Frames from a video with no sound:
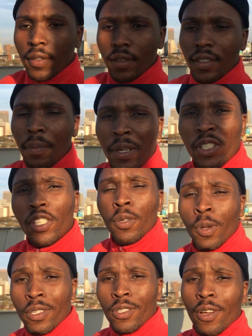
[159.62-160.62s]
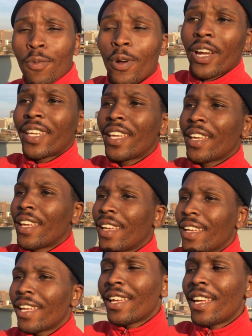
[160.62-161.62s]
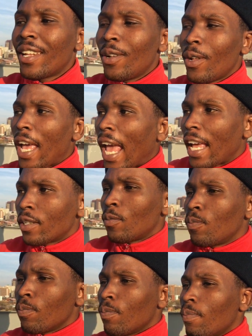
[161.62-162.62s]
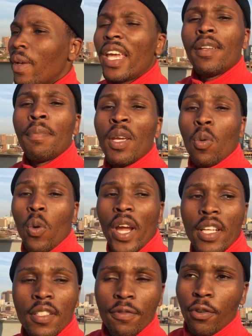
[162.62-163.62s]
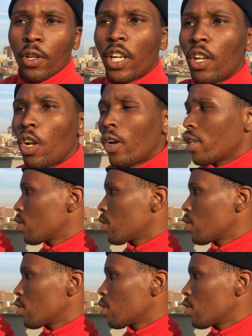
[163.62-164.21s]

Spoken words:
the machine was not working. It made me wait for the longest